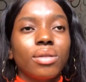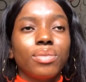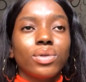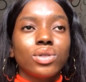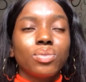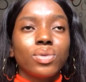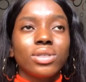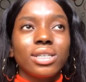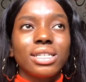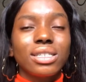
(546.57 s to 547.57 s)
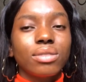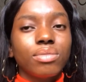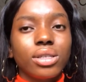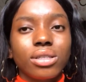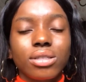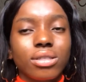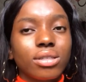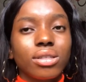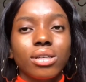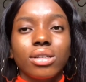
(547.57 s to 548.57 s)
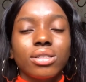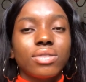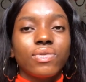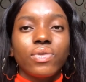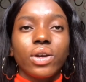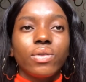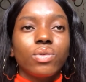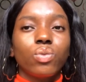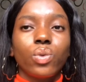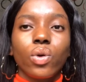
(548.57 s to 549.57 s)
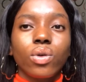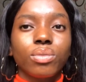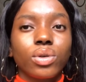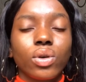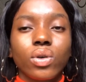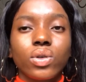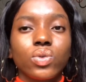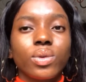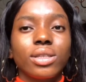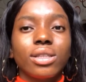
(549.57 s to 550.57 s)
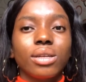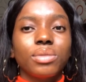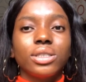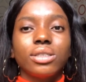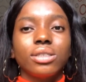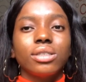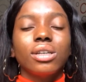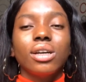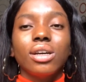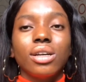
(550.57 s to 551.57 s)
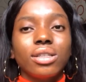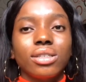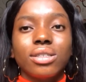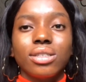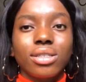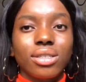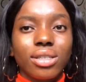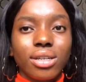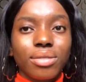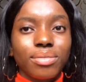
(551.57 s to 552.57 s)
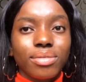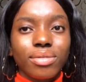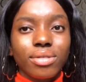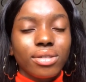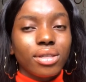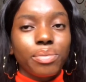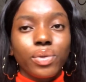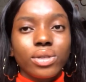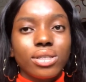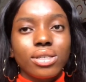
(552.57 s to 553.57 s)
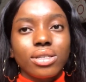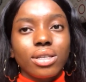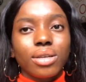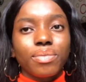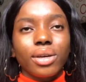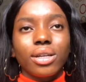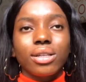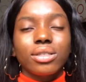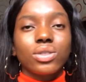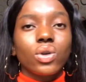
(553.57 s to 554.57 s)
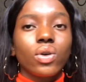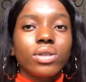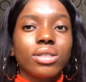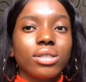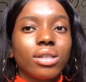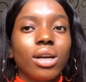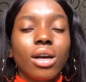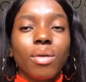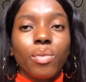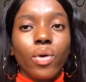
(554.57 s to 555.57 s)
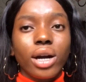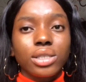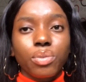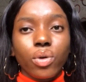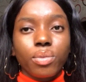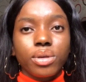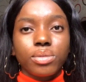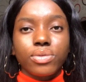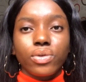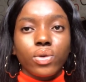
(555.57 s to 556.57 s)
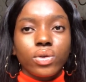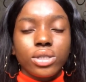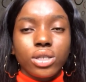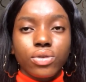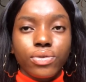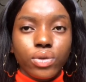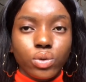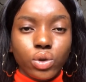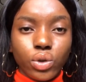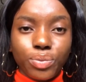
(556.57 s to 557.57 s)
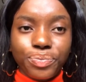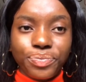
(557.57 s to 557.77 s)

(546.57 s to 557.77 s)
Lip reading: But processed meat, it's very wrong because we are damaging the system, the body system, and it is causing more heart problems for us in the future.